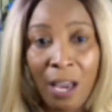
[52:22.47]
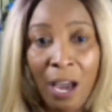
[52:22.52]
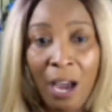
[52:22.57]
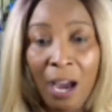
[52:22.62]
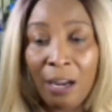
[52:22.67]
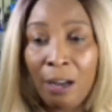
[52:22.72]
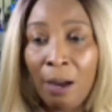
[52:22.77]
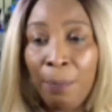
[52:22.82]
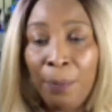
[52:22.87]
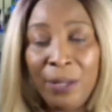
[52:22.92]

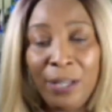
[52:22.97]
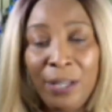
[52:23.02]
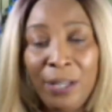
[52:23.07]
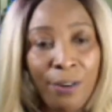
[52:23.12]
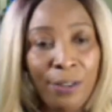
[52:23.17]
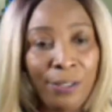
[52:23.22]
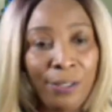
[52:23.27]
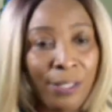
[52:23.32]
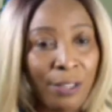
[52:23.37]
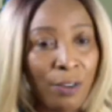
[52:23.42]
A couple of
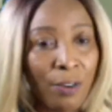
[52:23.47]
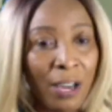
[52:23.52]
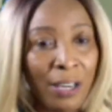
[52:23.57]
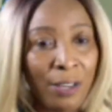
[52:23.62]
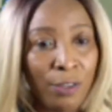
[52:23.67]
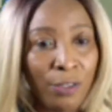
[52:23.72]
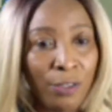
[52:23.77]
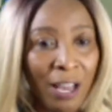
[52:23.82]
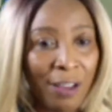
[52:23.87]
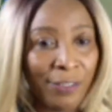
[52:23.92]
years ago, I
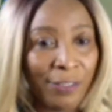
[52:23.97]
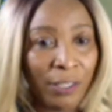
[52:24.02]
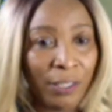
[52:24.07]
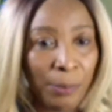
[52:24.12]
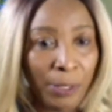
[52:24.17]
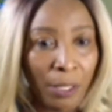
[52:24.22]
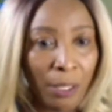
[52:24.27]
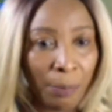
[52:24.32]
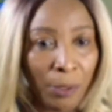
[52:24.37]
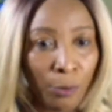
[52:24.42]
used to have some
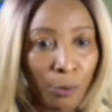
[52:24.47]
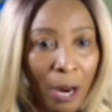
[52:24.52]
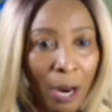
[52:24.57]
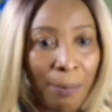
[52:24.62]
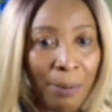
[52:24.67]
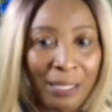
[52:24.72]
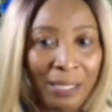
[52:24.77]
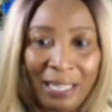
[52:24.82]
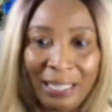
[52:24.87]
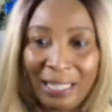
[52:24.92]

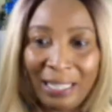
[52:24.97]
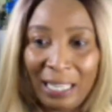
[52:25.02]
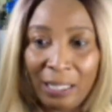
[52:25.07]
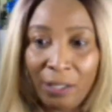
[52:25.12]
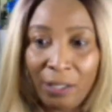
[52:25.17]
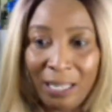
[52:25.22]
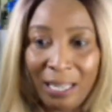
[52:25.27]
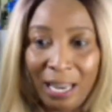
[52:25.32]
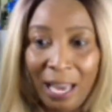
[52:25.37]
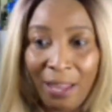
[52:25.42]
subscribers that get
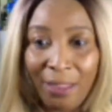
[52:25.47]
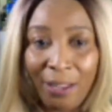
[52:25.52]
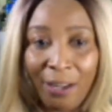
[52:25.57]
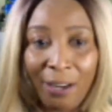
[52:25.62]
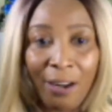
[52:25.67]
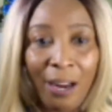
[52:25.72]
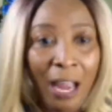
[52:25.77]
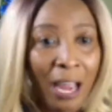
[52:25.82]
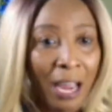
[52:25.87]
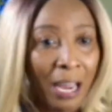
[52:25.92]

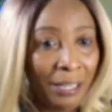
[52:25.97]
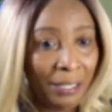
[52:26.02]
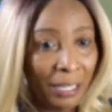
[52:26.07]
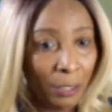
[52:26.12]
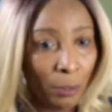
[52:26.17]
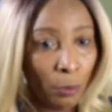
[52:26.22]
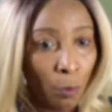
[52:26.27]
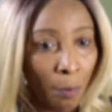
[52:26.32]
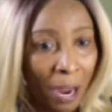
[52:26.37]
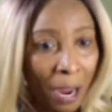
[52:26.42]
together, and they
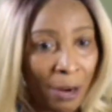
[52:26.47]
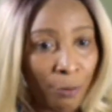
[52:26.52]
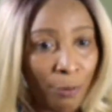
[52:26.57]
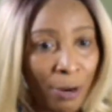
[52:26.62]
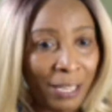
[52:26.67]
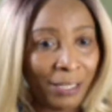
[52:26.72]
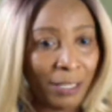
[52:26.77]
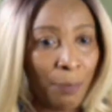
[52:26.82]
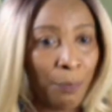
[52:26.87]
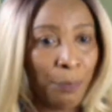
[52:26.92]
do my
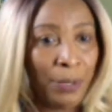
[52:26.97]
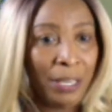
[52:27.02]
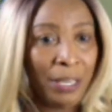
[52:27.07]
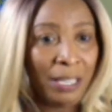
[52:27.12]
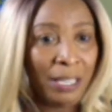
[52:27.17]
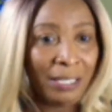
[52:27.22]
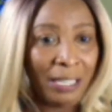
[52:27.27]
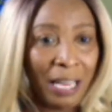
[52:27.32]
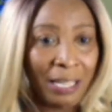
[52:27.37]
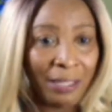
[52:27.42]

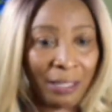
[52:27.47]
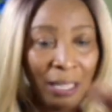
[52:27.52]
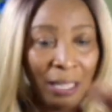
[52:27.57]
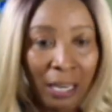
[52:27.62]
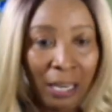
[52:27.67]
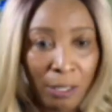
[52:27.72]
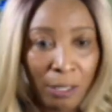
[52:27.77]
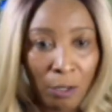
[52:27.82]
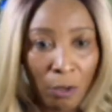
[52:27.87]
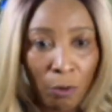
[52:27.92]
recipes and,
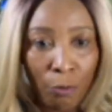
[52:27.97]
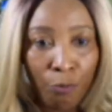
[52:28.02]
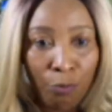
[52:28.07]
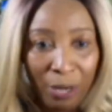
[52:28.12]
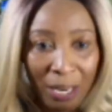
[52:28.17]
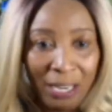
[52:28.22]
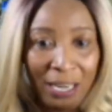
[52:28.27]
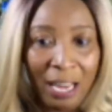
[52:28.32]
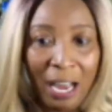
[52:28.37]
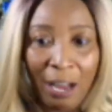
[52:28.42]
you know,
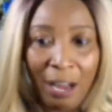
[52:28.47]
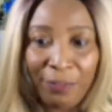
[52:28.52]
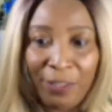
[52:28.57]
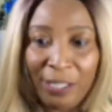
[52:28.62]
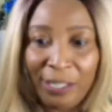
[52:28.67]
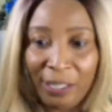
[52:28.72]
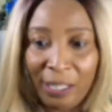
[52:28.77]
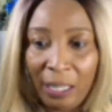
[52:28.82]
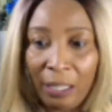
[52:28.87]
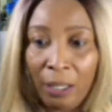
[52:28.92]
really have
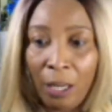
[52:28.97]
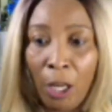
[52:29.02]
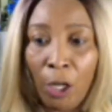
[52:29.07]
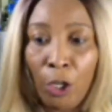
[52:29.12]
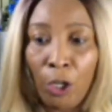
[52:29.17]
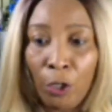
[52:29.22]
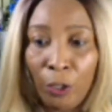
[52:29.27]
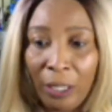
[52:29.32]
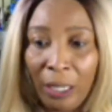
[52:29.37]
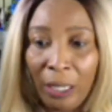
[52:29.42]
the skin
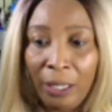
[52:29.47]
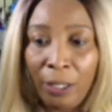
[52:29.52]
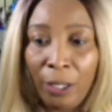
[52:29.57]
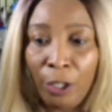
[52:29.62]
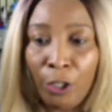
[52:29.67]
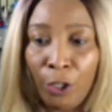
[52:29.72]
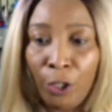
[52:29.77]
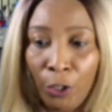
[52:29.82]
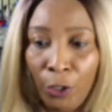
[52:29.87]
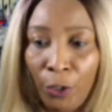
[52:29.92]
looking
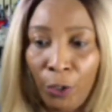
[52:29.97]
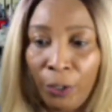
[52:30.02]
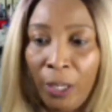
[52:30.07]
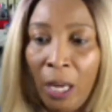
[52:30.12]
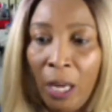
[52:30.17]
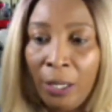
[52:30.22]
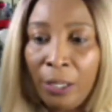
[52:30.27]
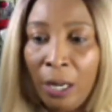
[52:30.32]
good.